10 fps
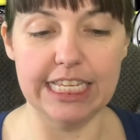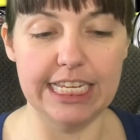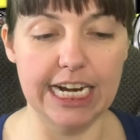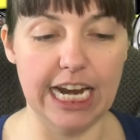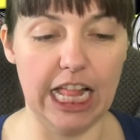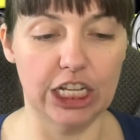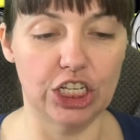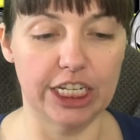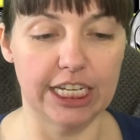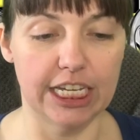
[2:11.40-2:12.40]
and technology,
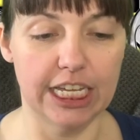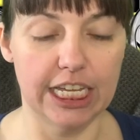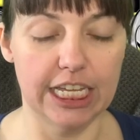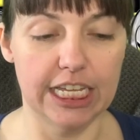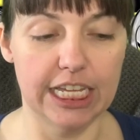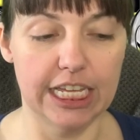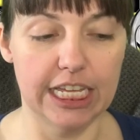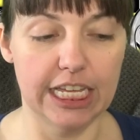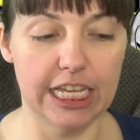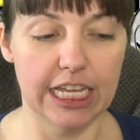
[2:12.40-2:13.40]
the heroes who are
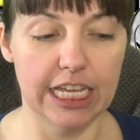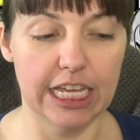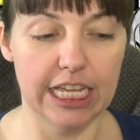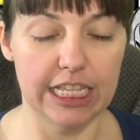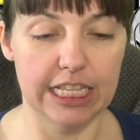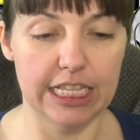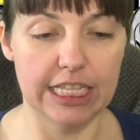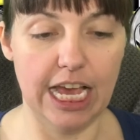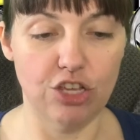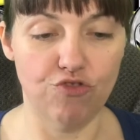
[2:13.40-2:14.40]
Earth's secret
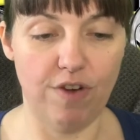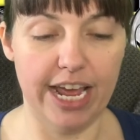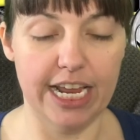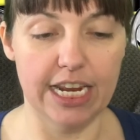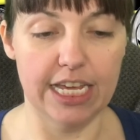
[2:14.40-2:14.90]
weapons. Right.